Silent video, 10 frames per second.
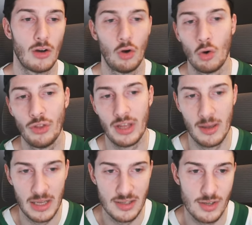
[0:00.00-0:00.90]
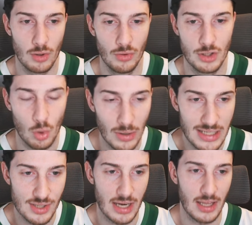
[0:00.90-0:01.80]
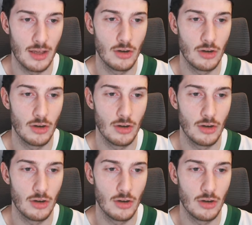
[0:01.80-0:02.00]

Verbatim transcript: hold him until the 22nd,